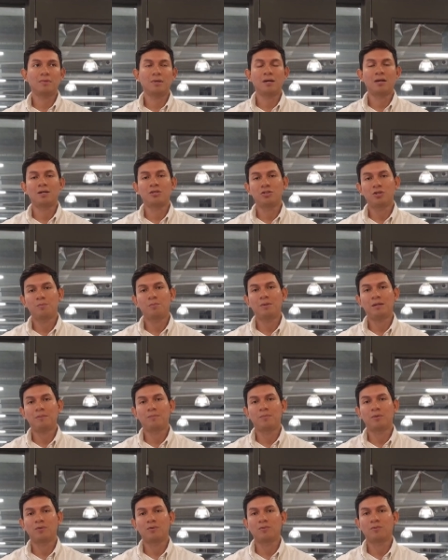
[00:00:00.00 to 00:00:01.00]
uh, new
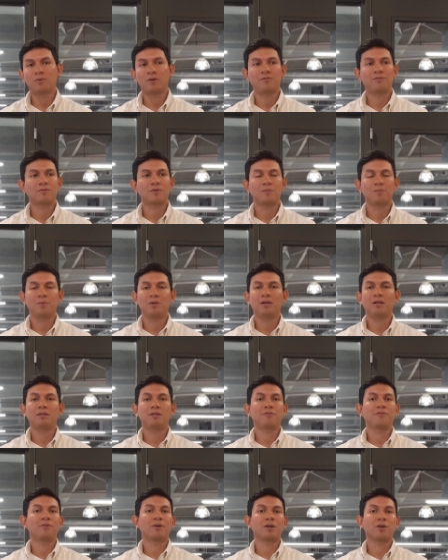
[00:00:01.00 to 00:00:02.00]
people with completely
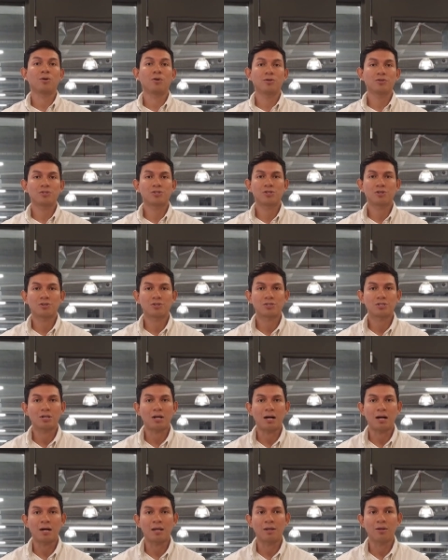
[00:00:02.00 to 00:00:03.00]
different cultures
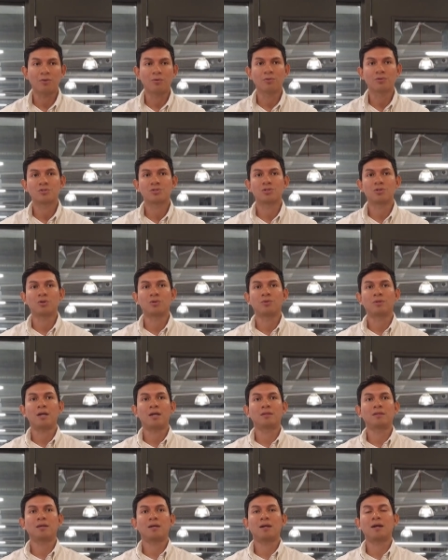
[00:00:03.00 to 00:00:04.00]
and also
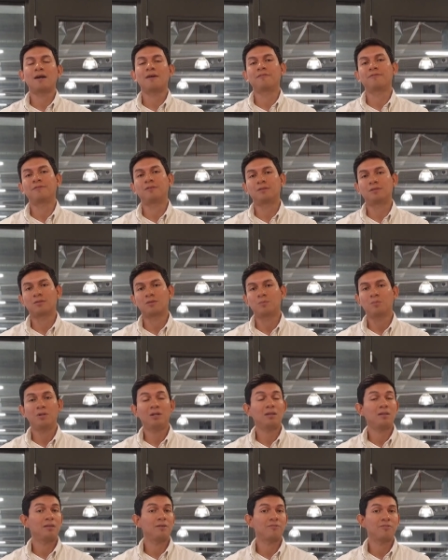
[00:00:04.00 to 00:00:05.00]
that they have
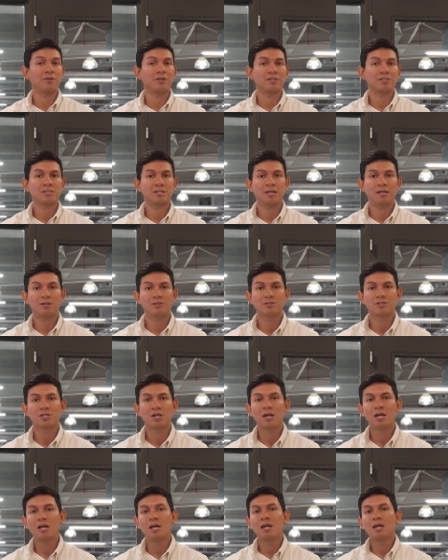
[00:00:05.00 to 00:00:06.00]
completely different skills
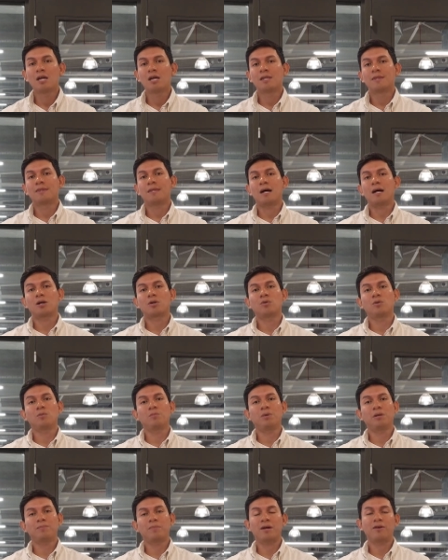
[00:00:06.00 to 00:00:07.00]
that
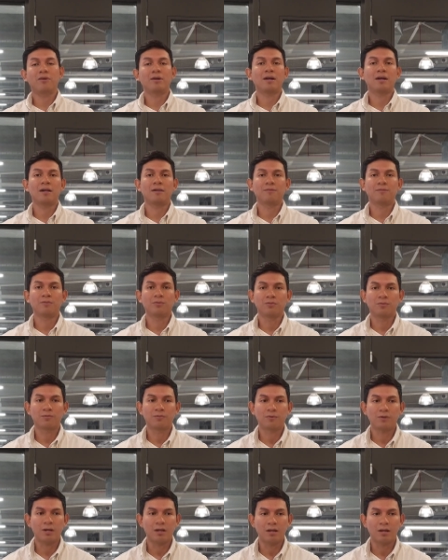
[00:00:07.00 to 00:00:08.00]
could be very
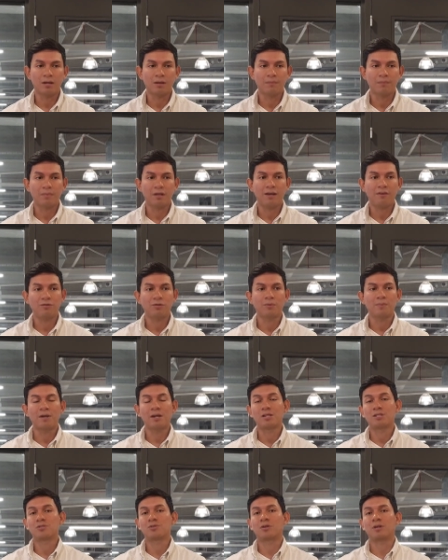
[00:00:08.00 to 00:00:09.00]
helpful um, if you
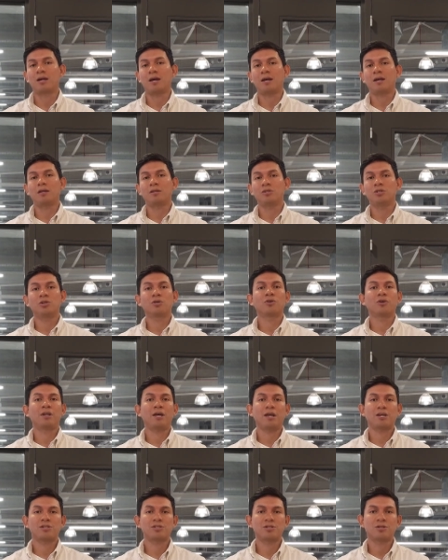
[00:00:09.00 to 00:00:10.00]
manage to get new
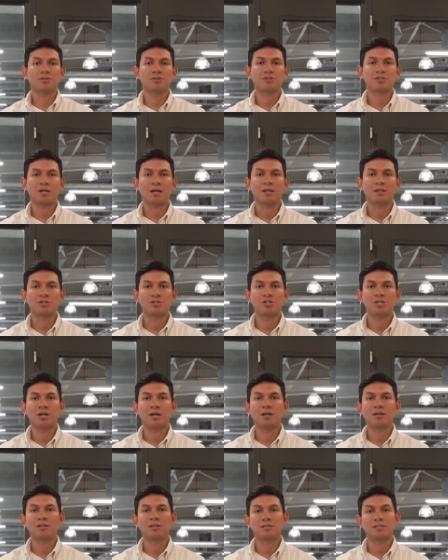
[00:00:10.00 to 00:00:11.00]
connections and
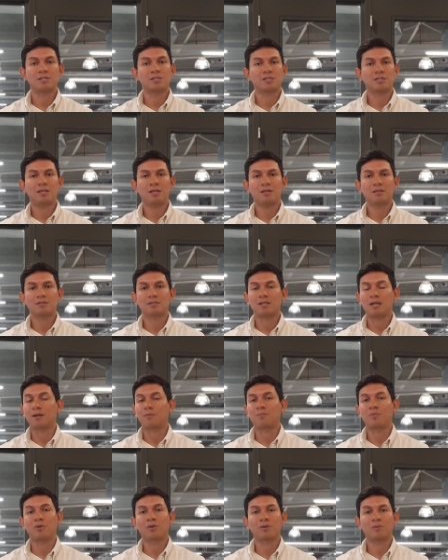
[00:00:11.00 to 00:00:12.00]
share these skills
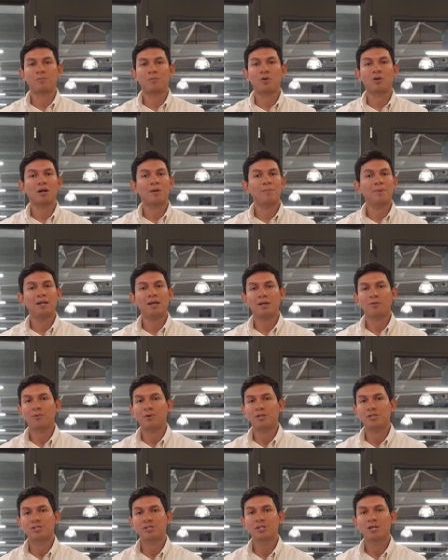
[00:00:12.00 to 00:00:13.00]
like pro programming
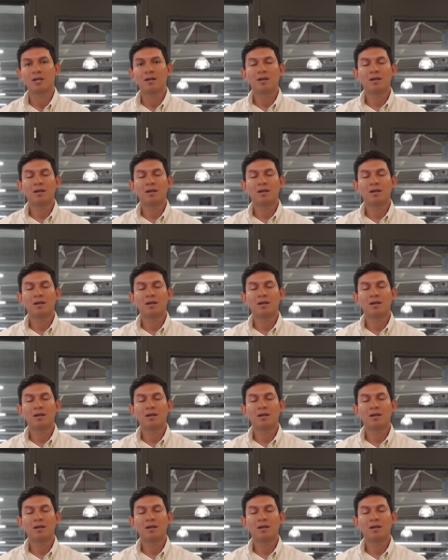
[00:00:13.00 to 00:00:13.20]
language